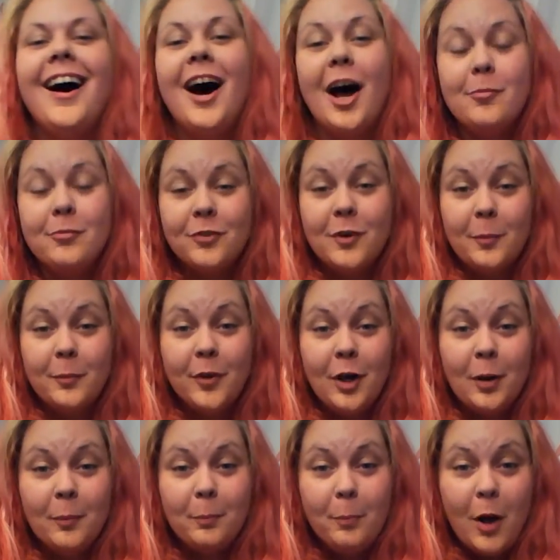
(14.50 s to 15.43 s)
I'm from
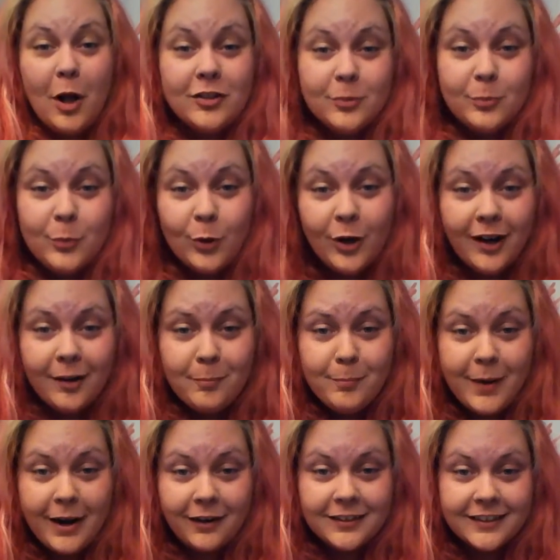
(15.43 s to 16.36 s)
the Baltimore,
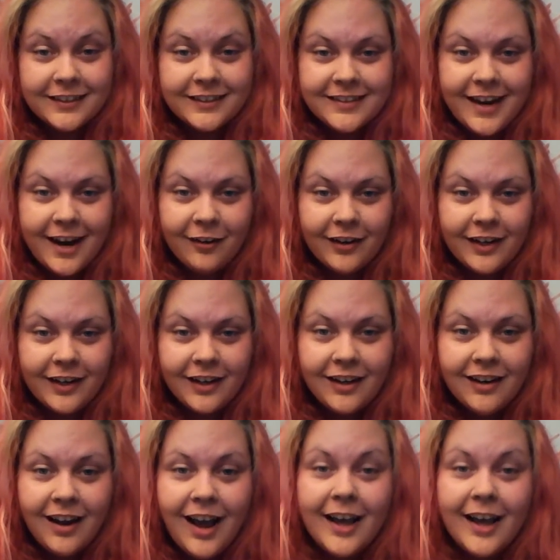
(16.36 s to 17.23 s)
Maryland area.